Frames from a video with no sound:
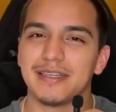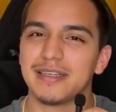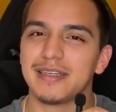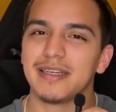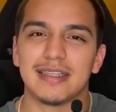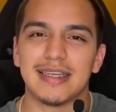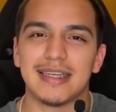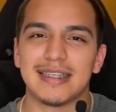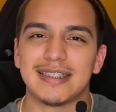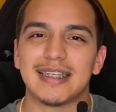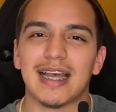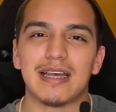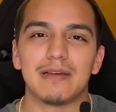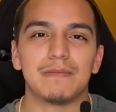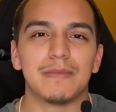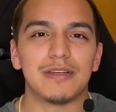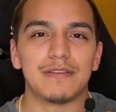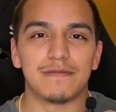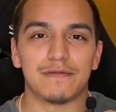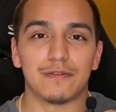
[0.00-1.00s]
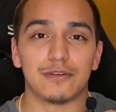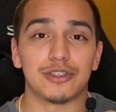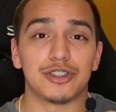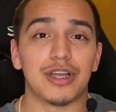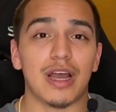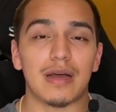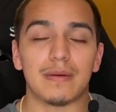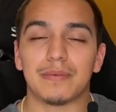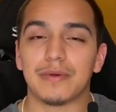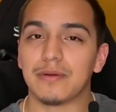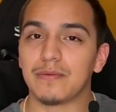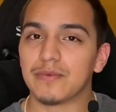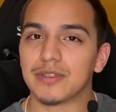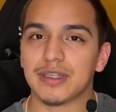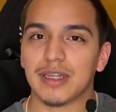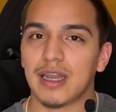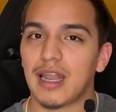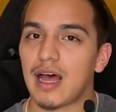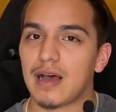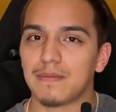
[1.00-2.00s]
The excitement for shopping was
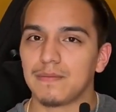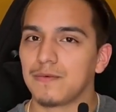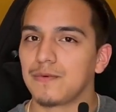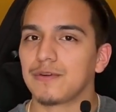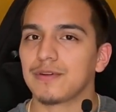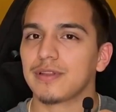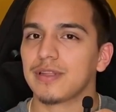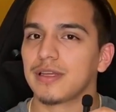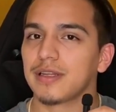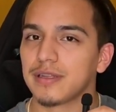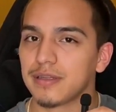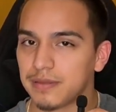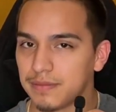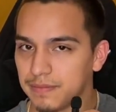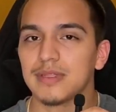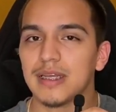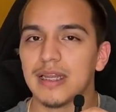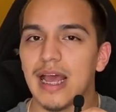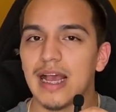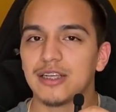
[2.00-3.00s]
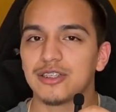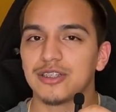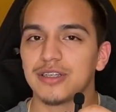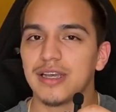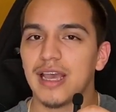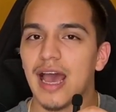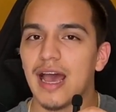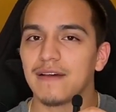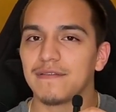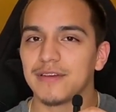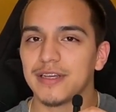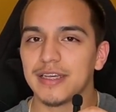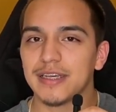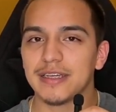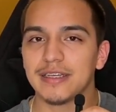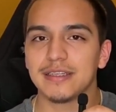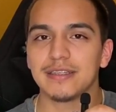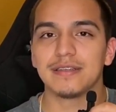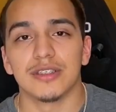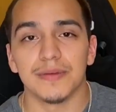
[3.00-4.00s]
a lot more than actually having
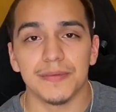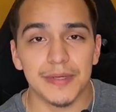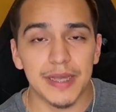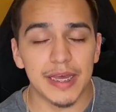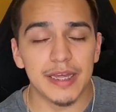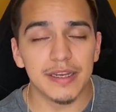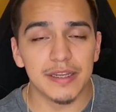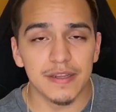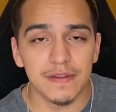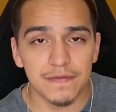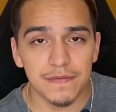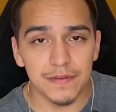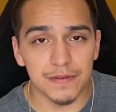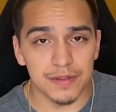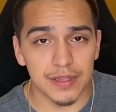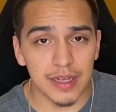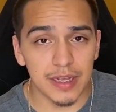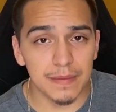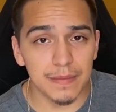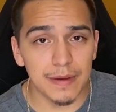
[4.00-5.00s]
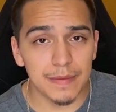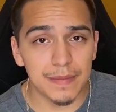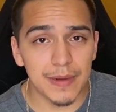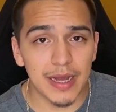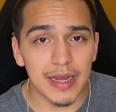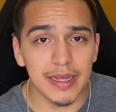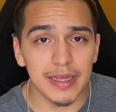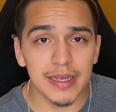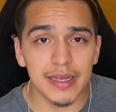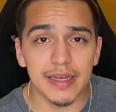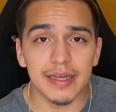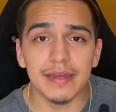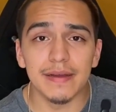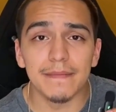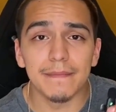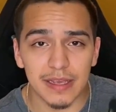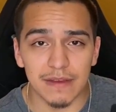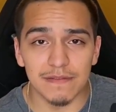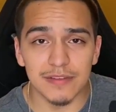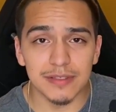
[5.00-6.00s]
it. So again, if you're thinking about buying it,
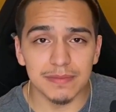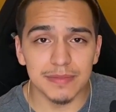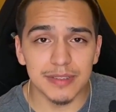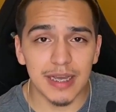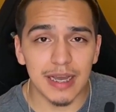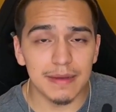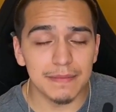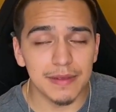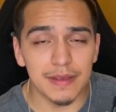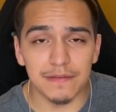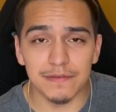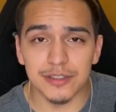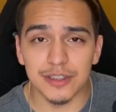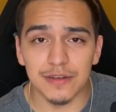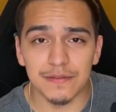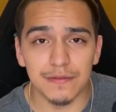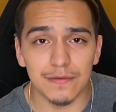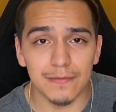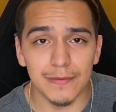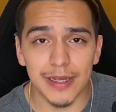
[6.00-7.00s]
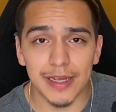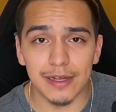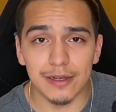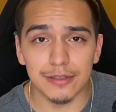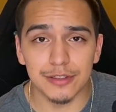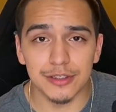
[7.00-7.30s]
give it some time, give yourself a week or